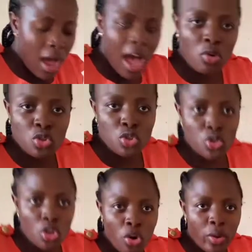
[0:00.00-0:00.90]
How
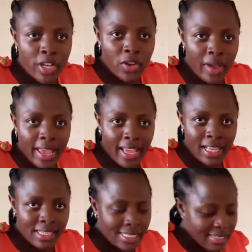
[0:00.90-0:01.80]
to know when your egg
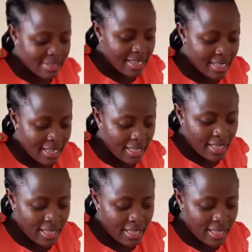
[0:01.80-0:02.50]
is ready?